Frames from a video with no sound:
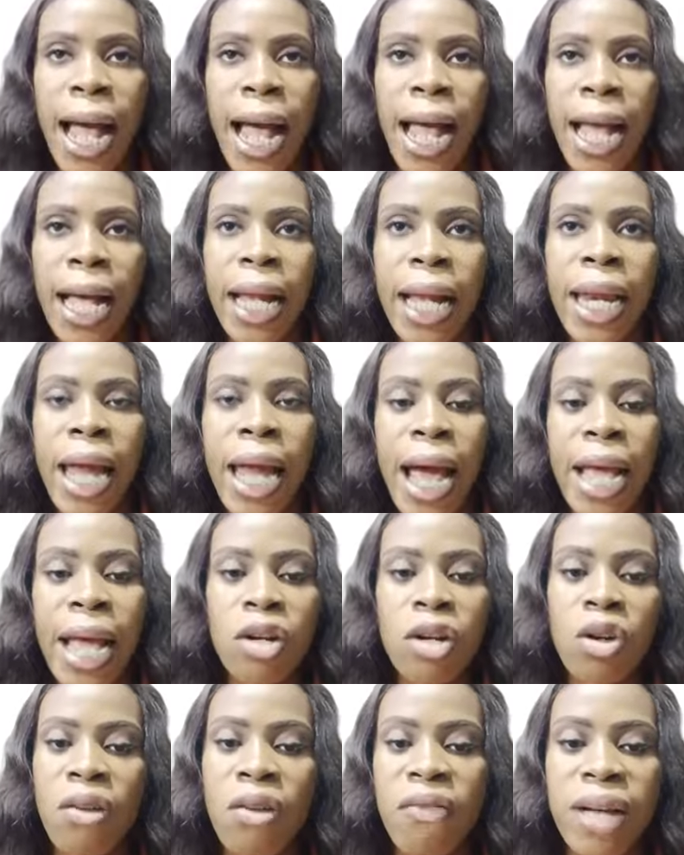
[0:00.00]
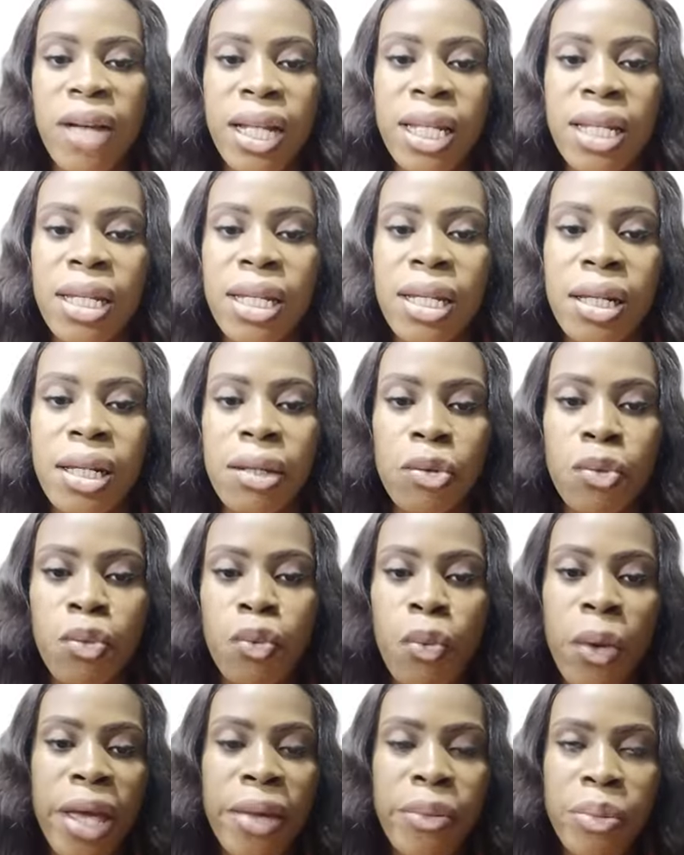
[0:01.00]
and I cover the
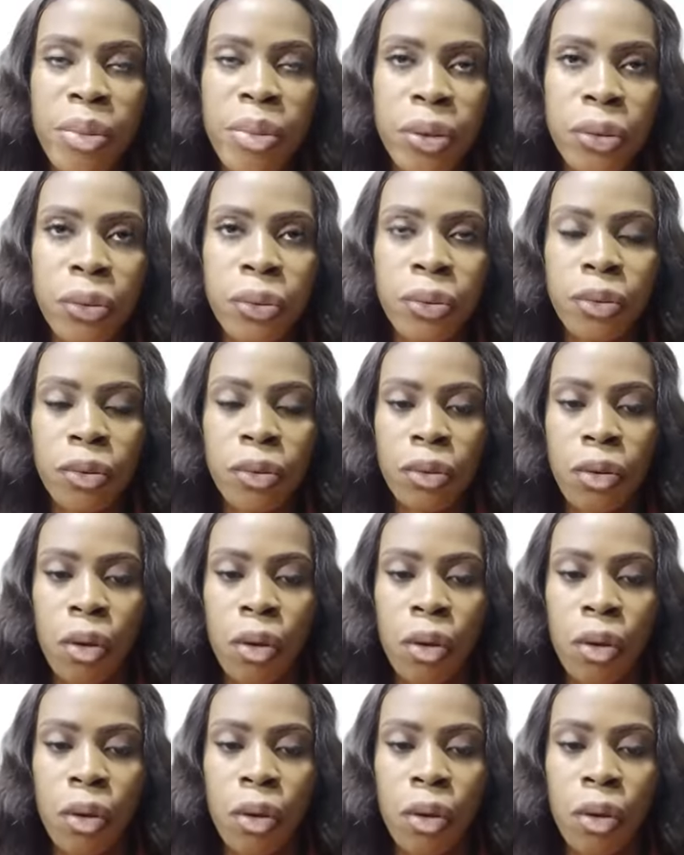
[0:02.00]
way bill,